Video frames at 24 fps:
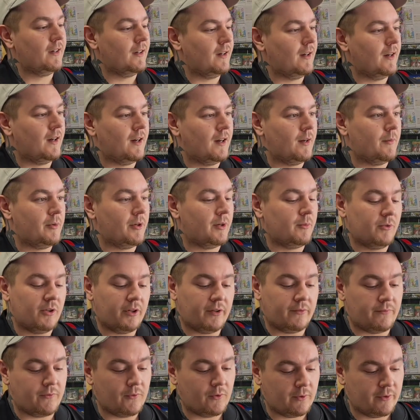But I'm
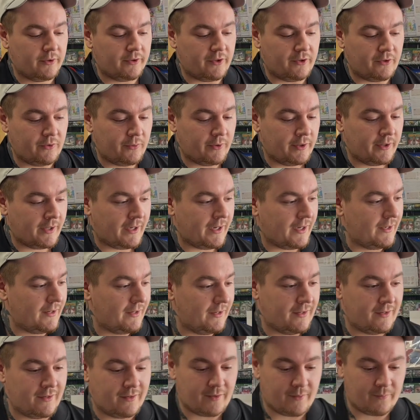looking forward to doing that,
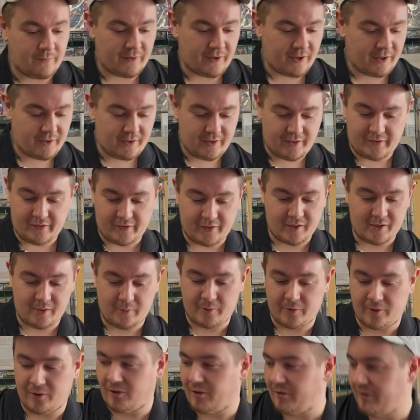and I'm very excited
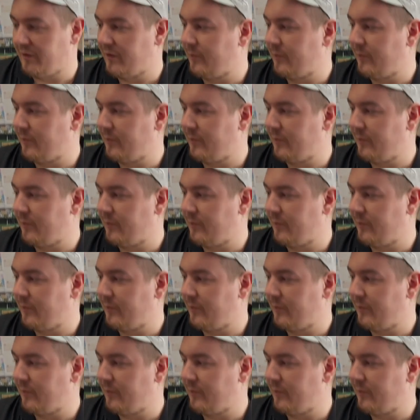about all these